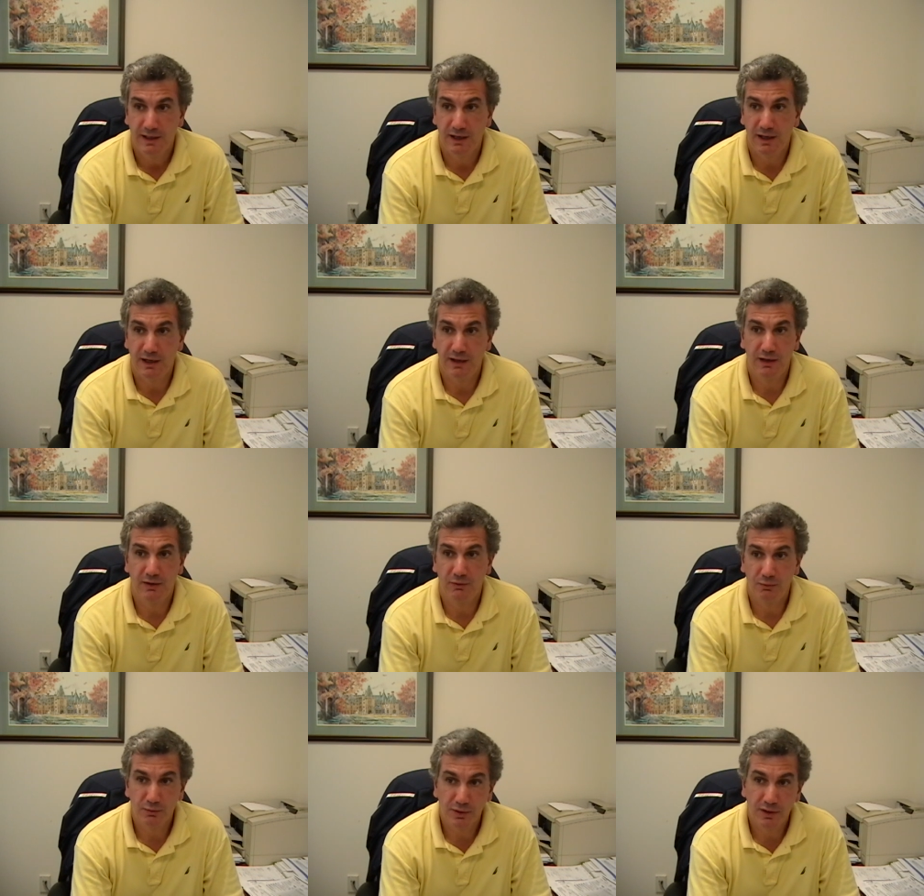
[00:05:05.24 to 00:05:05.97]

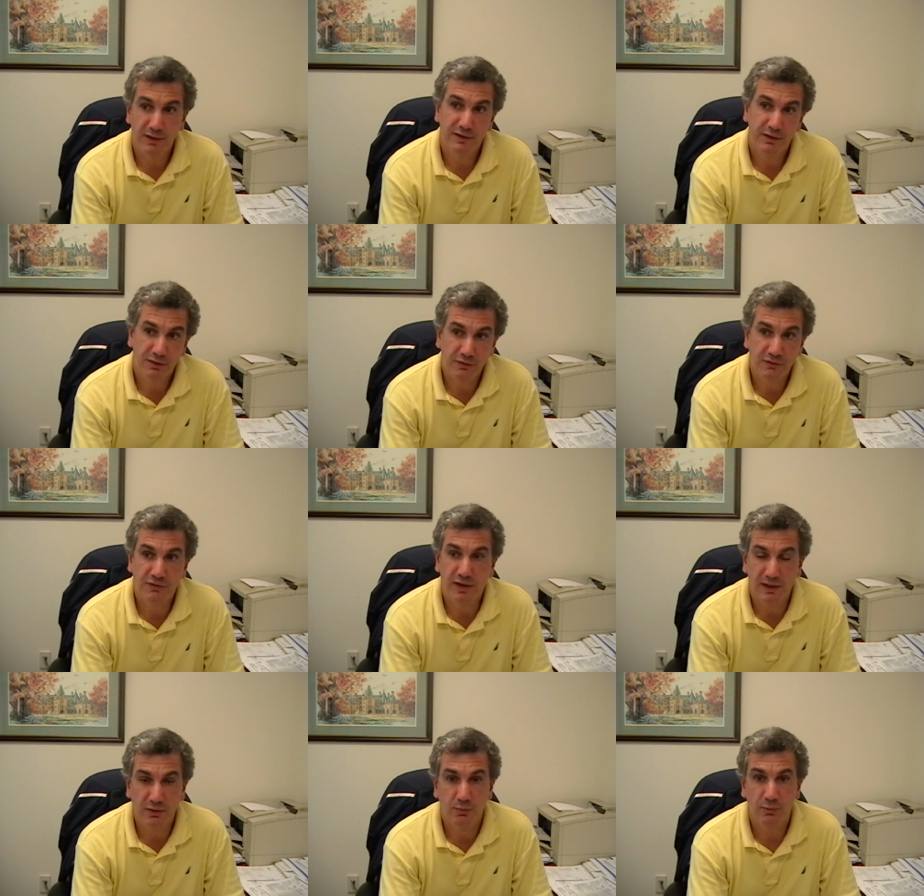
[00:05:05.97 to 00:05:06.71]
uh, uh, another
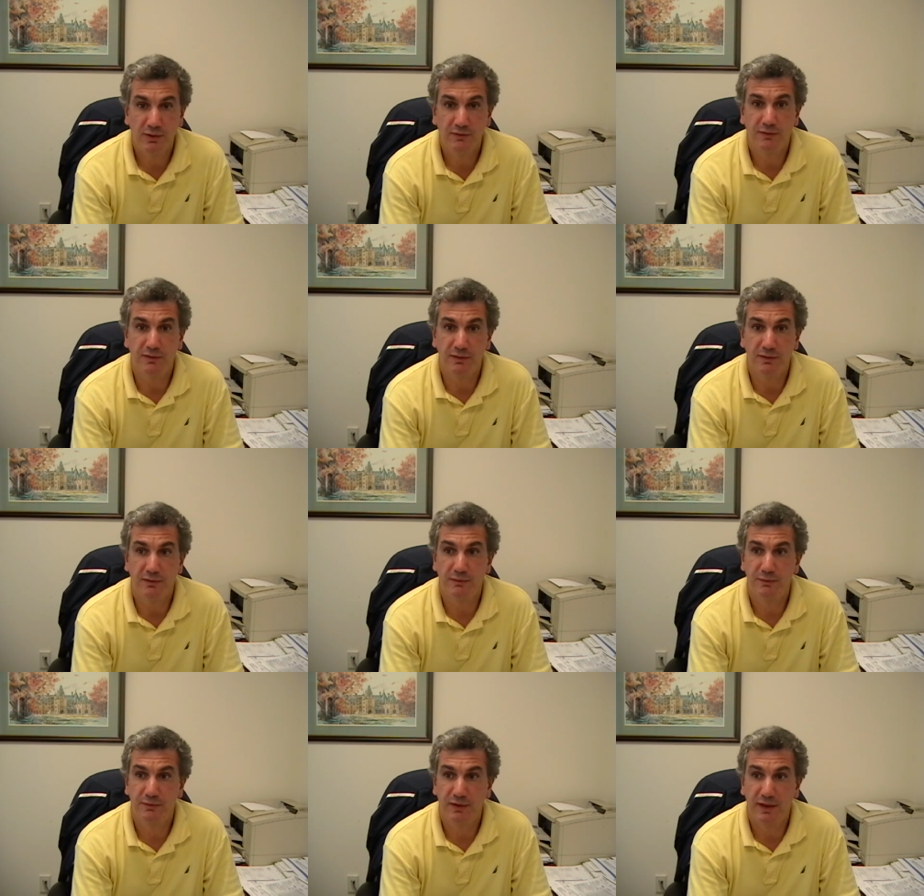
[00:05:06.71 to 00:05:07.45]
solid win
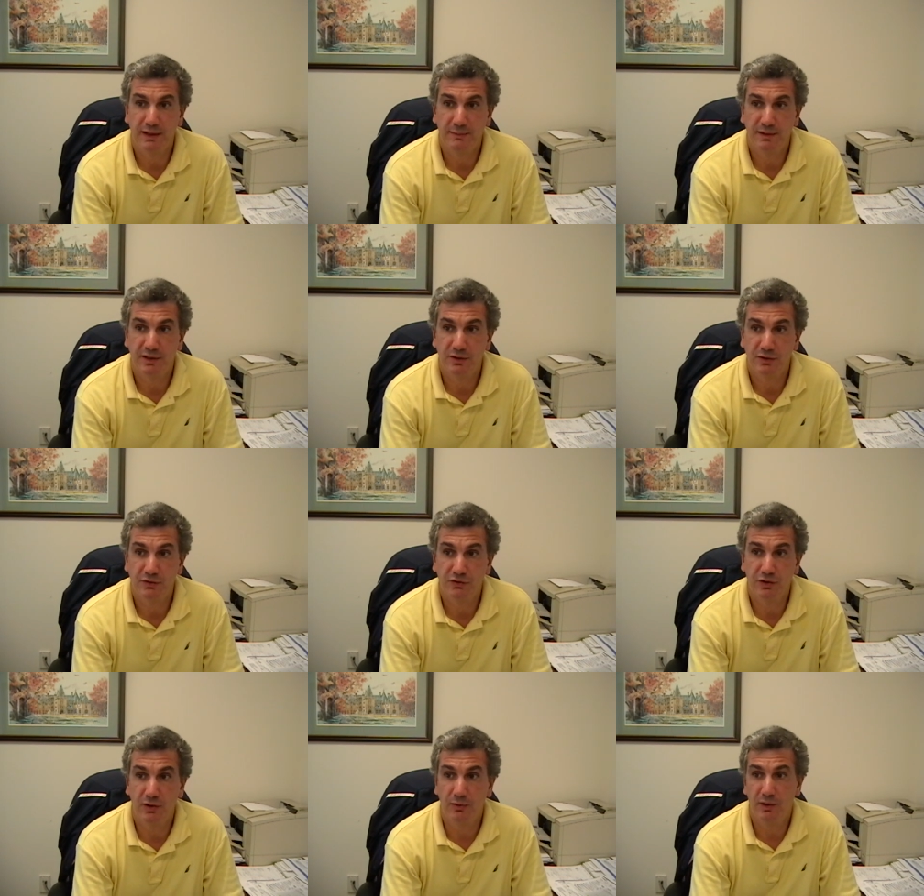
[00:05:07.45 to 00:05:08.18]
for Vladimir
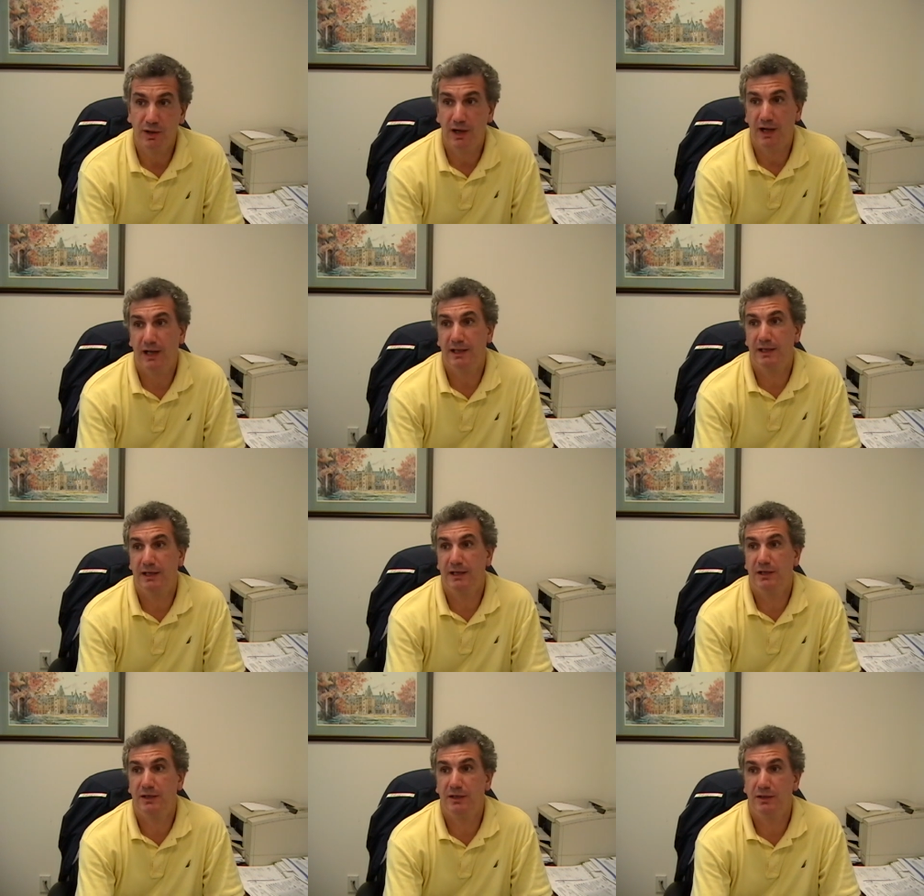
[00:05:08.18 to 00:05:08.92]
Klitschko. I,
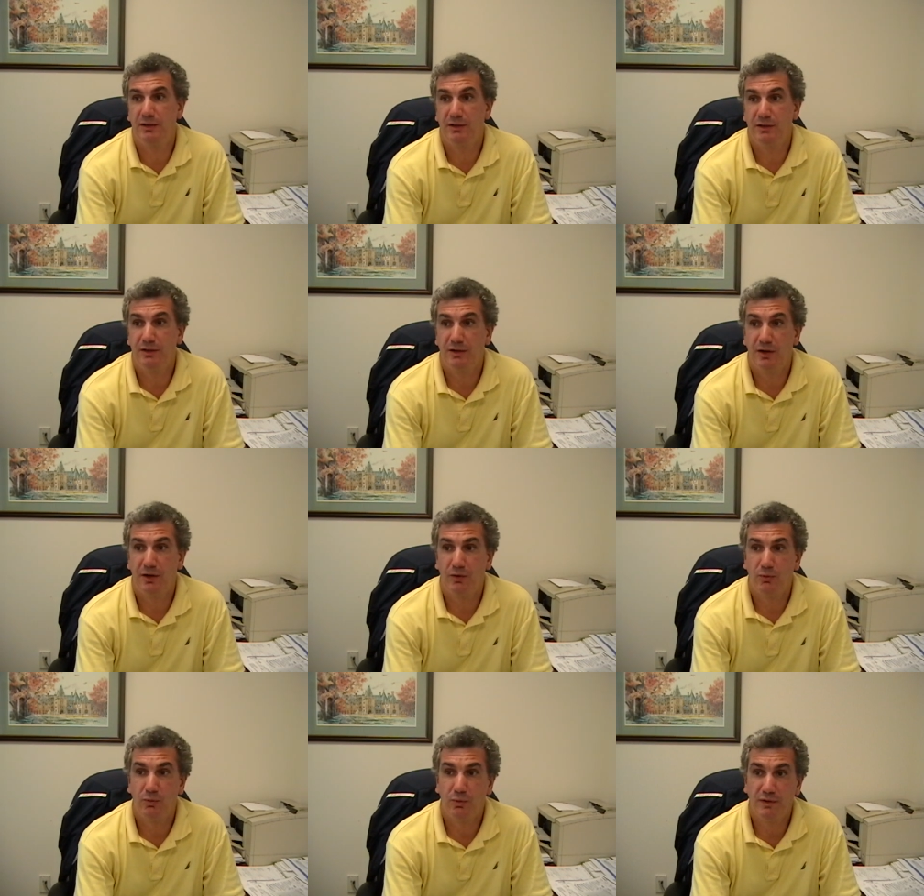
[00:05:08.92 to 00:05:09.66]
you
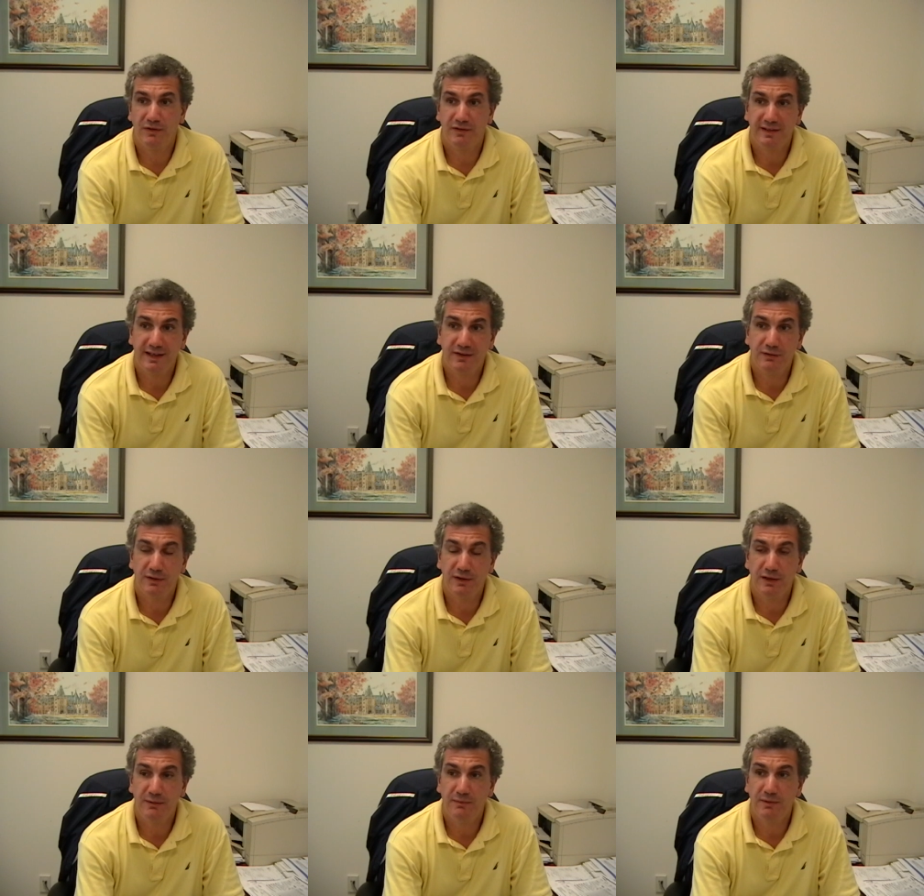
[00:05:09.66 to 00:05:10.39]
know, what's next
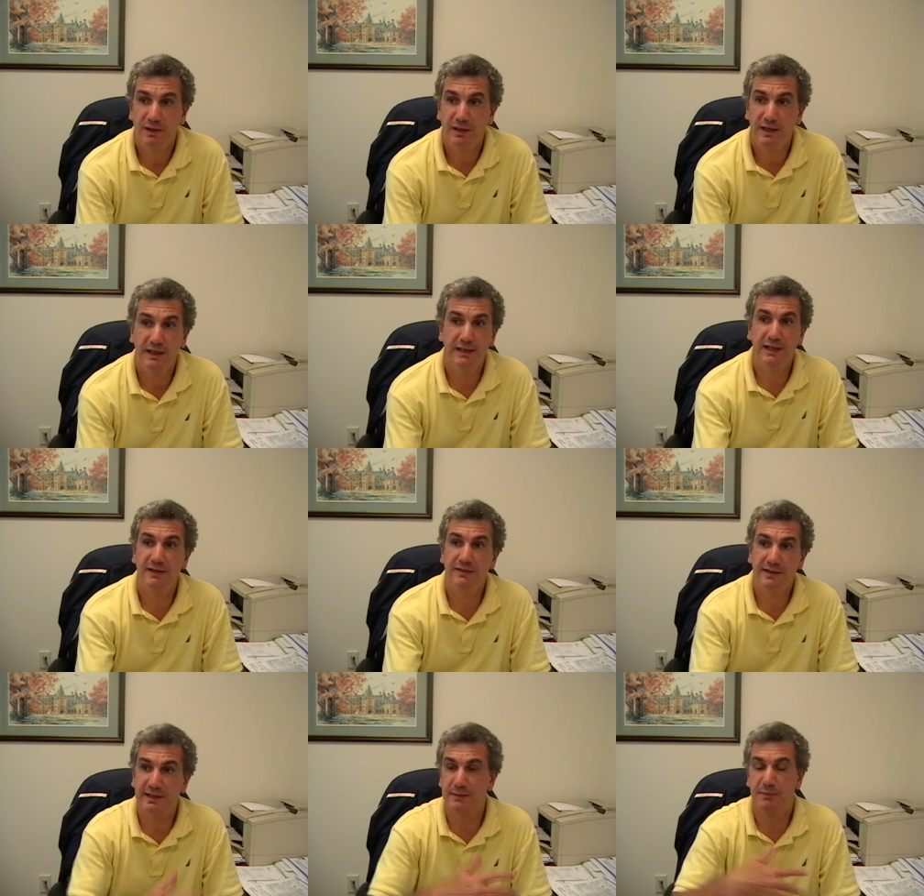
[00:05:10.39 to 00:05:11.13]
for him? He
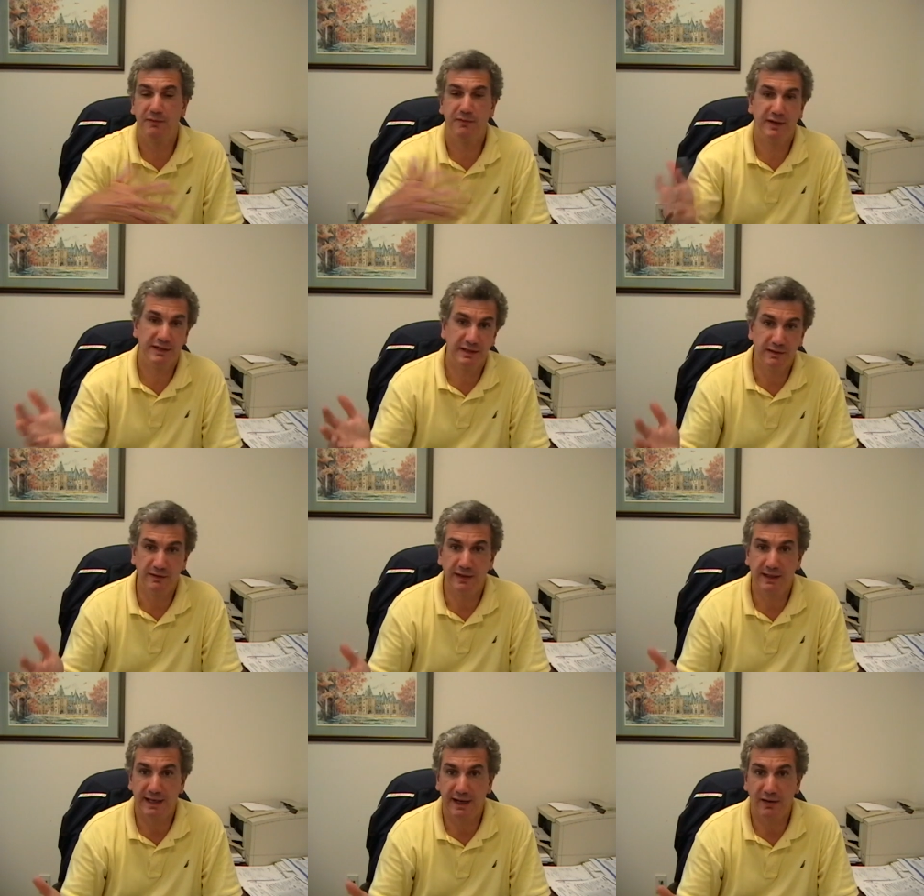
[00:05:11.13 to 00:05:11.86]
needs to get the Povetkin
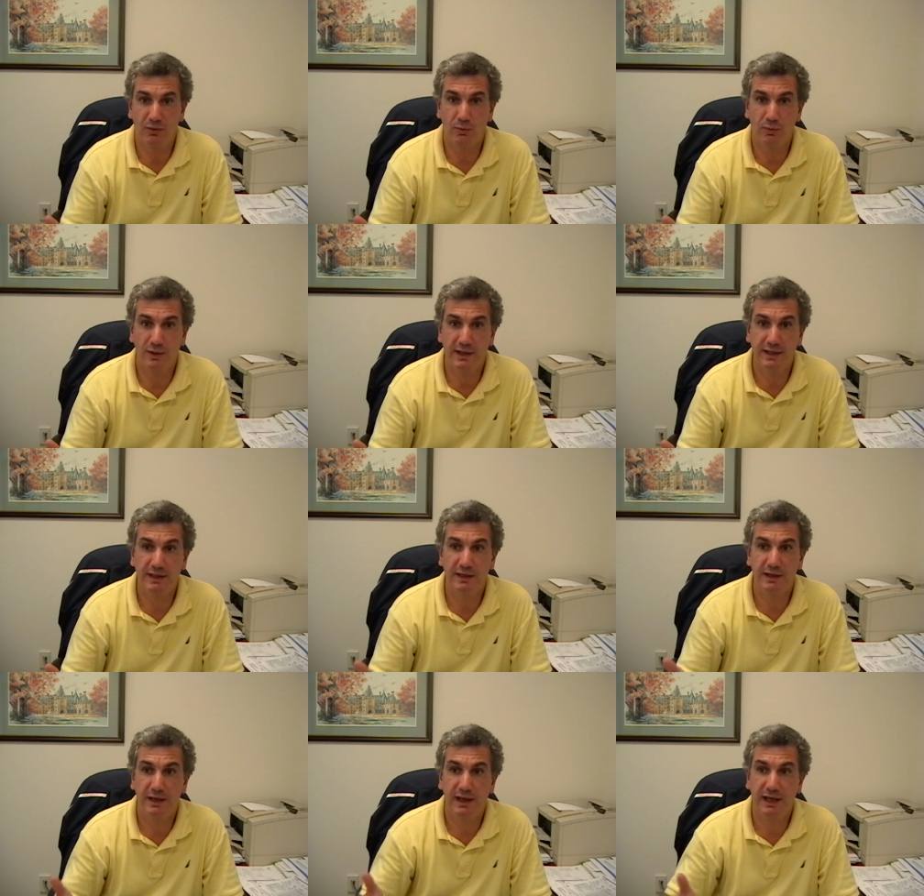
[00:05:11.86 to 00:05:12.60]
thing out of the way.